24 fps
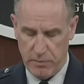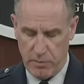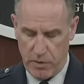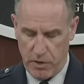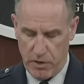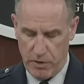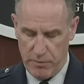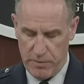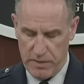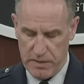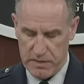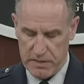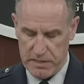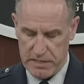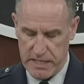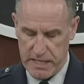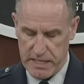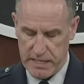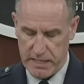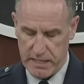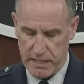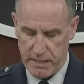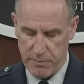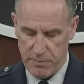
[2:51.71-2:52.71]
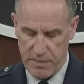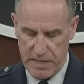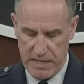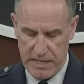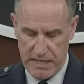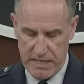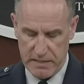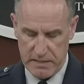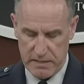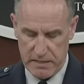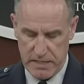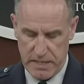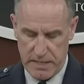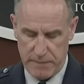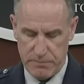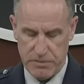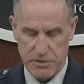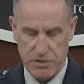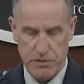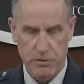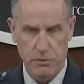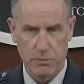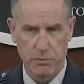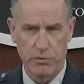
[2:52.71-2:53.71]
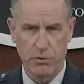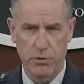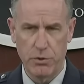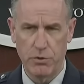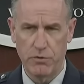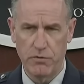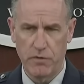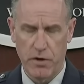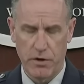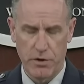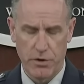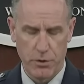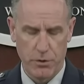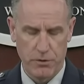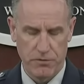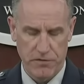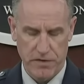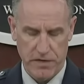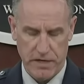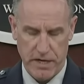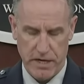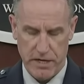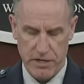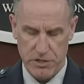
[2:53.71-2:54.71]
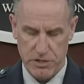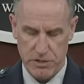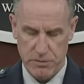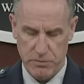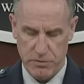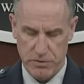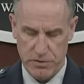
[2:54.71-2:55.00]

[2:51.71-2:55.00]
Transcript: department is taking immediate steps to improve our notification